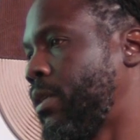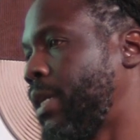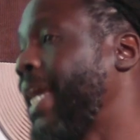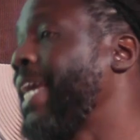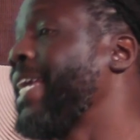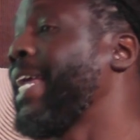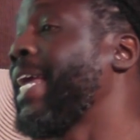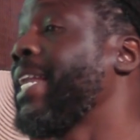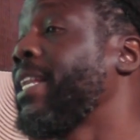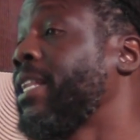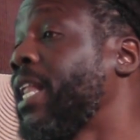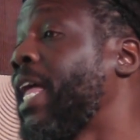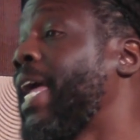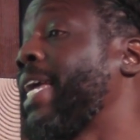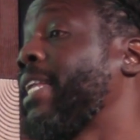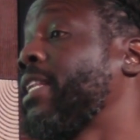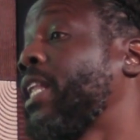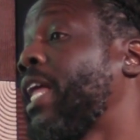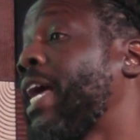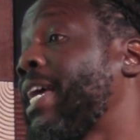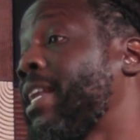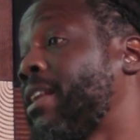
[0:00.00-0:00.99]
in, in, and,
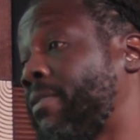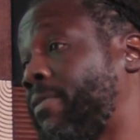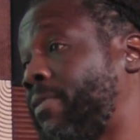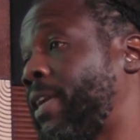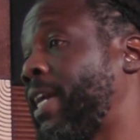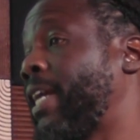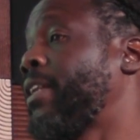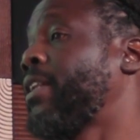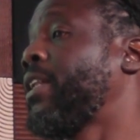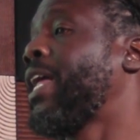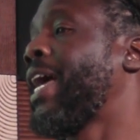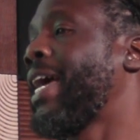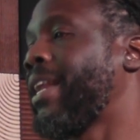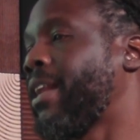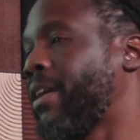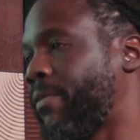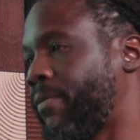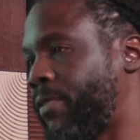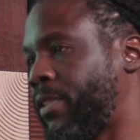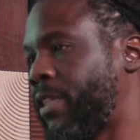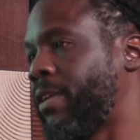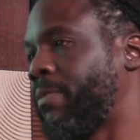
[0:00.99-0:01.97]
in, light of in light
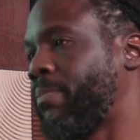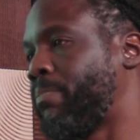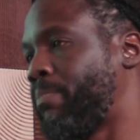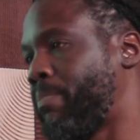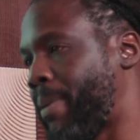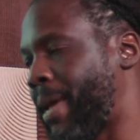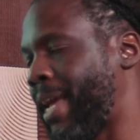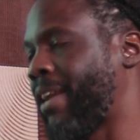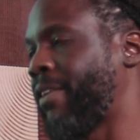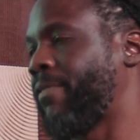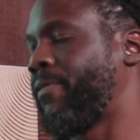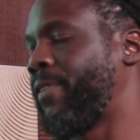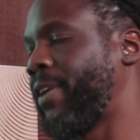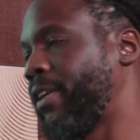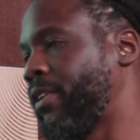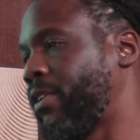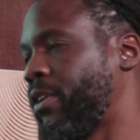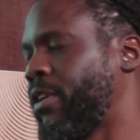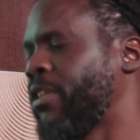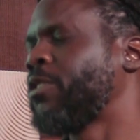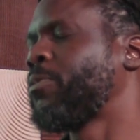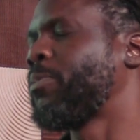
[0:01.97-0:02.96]
of the bank
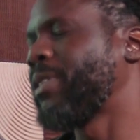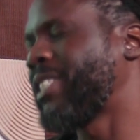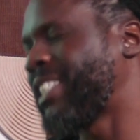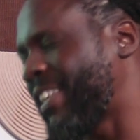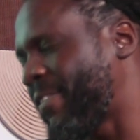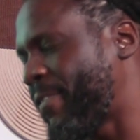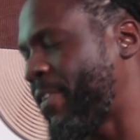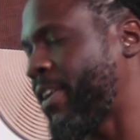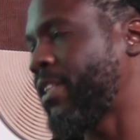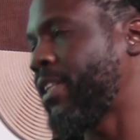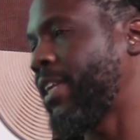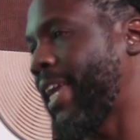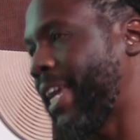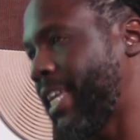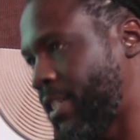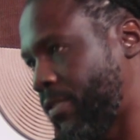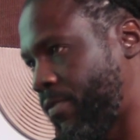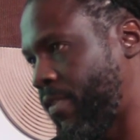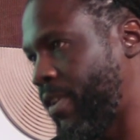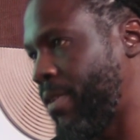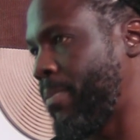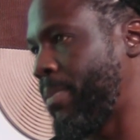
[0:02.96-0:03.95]
failure, specifically
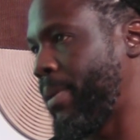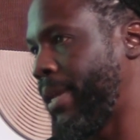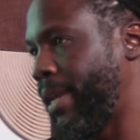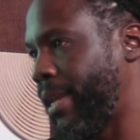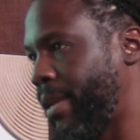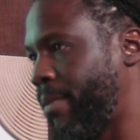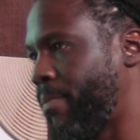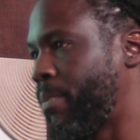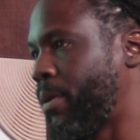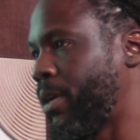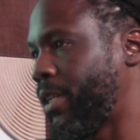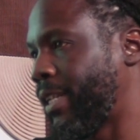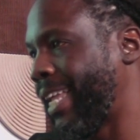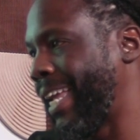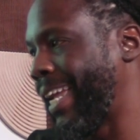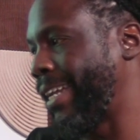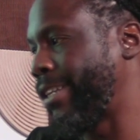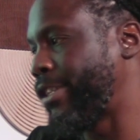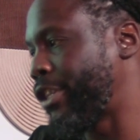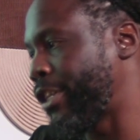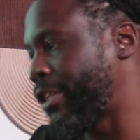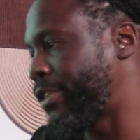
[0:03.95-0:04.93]
SVB, but
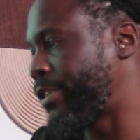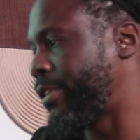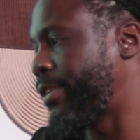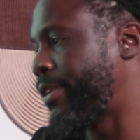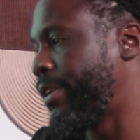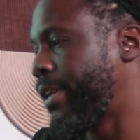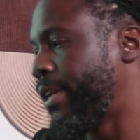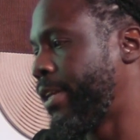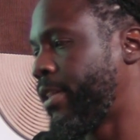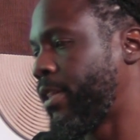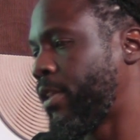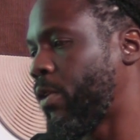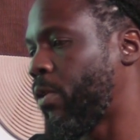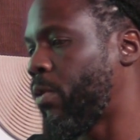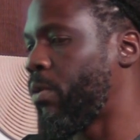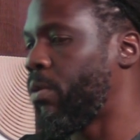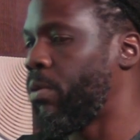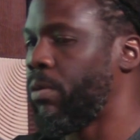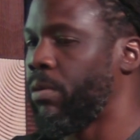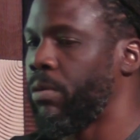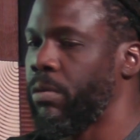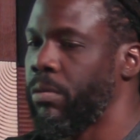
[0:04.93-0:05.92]
like just the
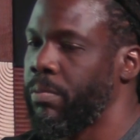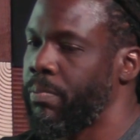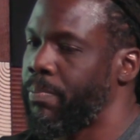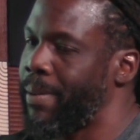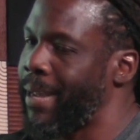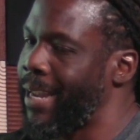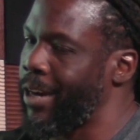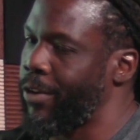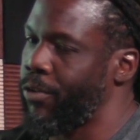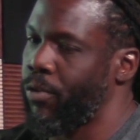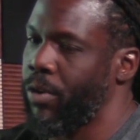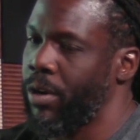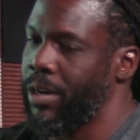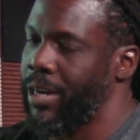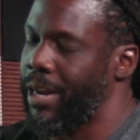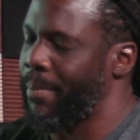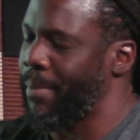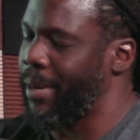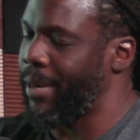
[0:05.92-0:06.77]
whole bank run. I